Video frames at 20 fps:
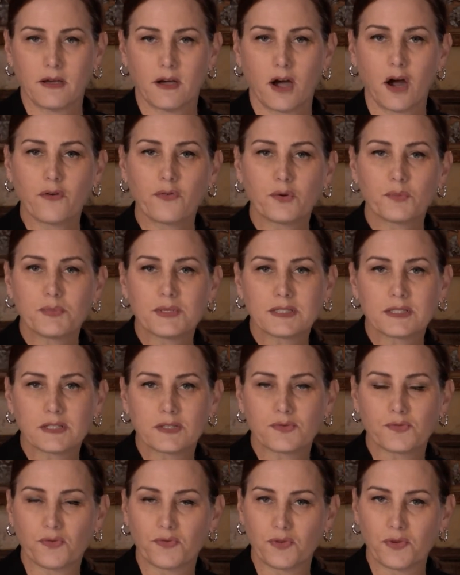Harvard
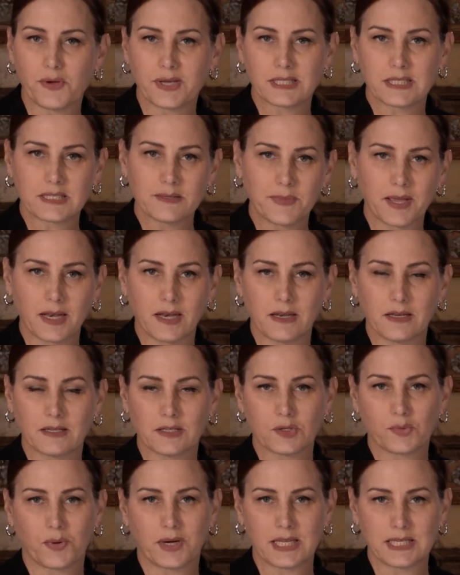Business Review estimated
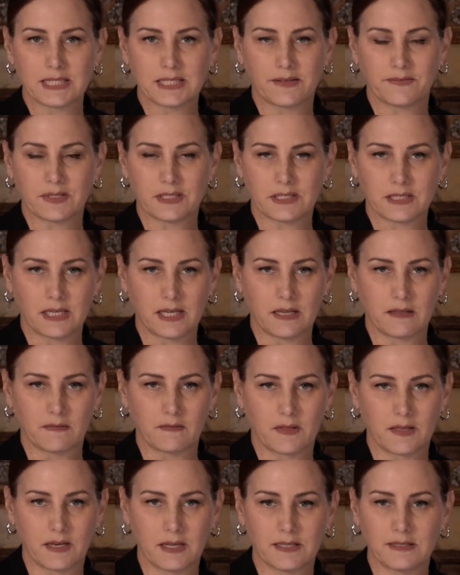in
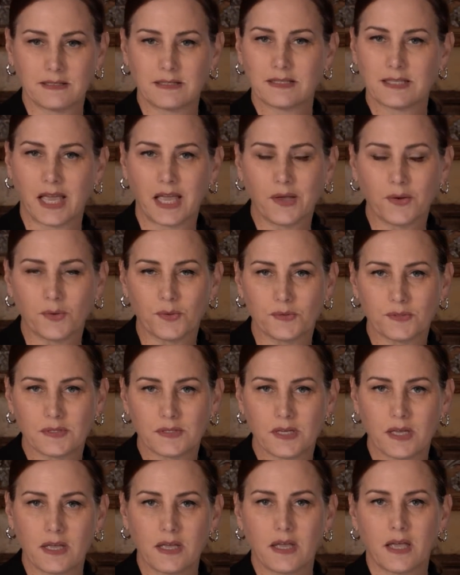2017 that in
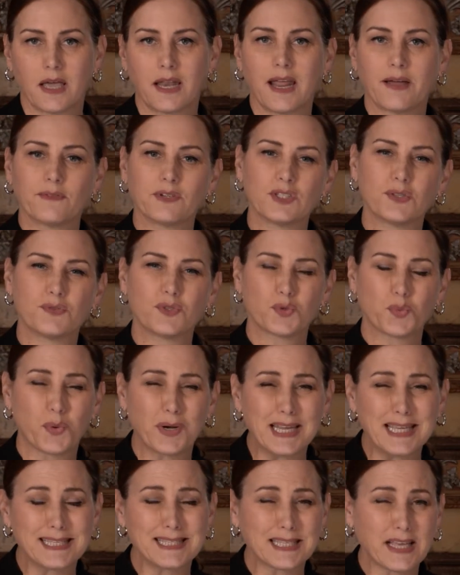sales, an average of
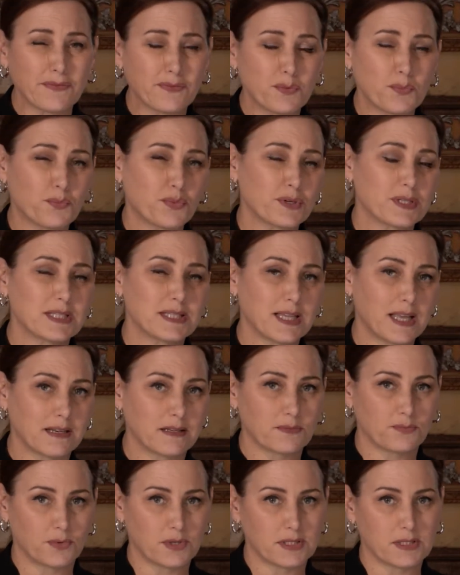
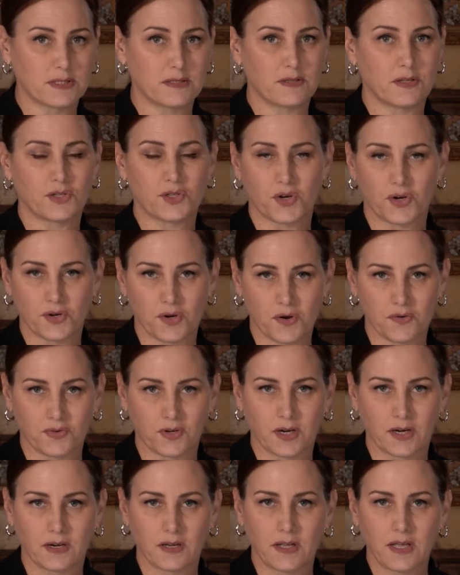27% was the
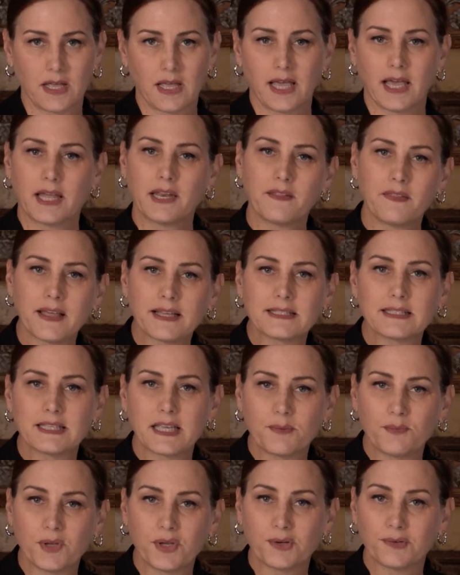turnover. And in that
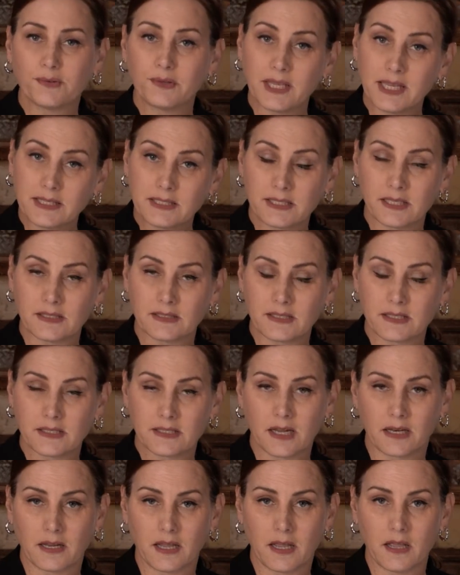same year, LinkedIn's
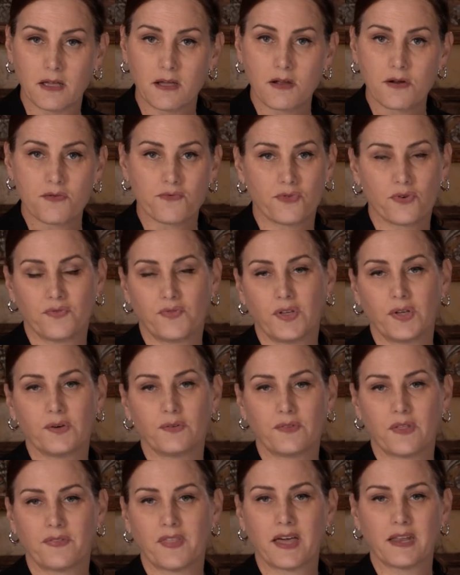study
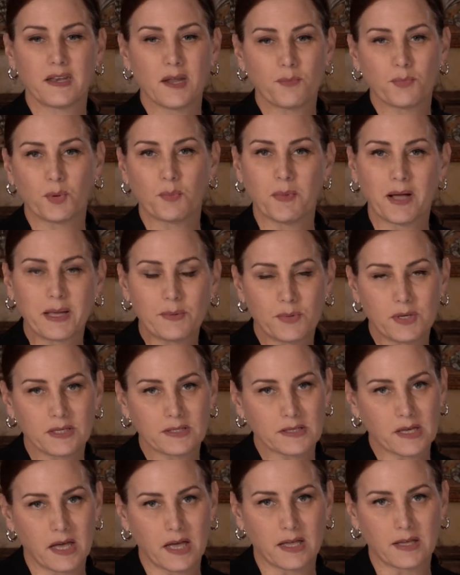revealed that that number might be
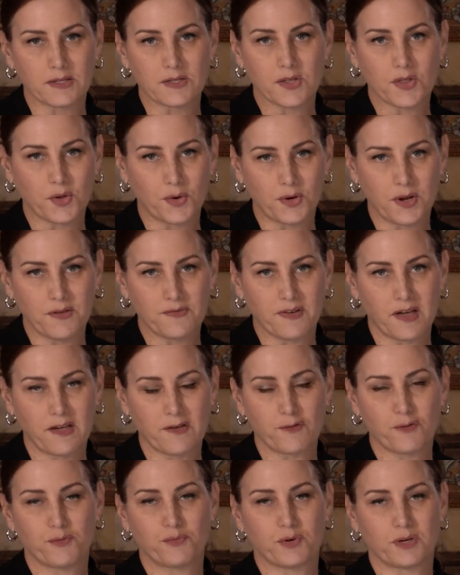as high as
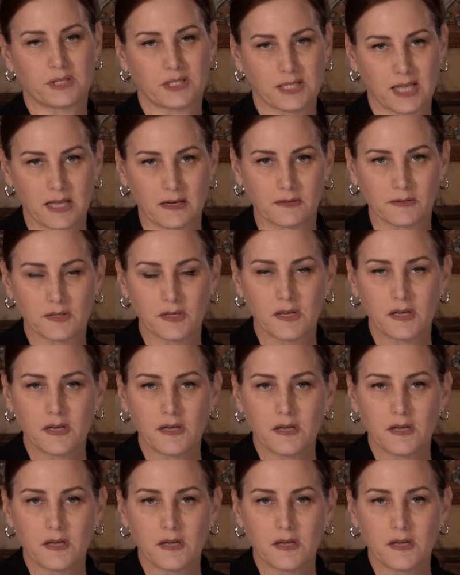35%.